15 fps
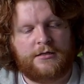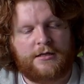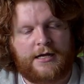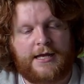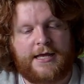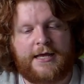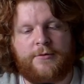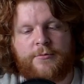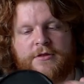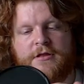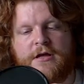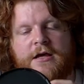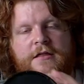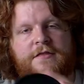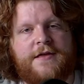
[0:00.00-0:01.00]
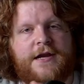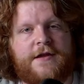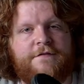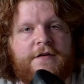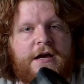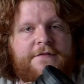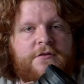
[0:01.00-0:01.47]
With a
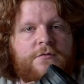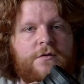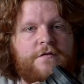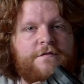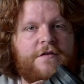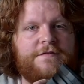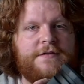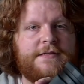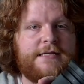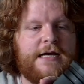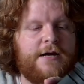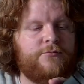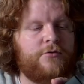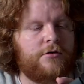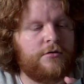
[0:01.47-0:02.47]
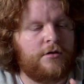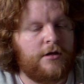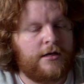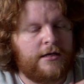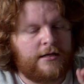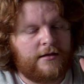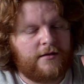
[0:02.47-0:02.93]
35-150 Tamron.
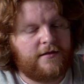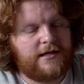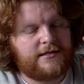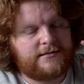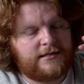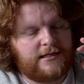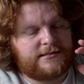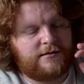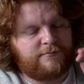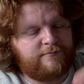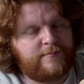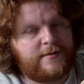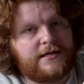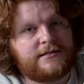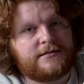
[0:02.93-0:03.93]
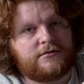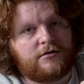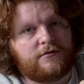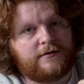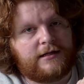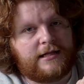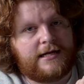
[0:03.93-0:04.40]
This is a beast
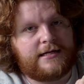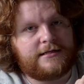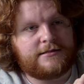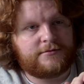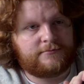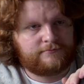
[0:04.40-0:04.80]
of a lens.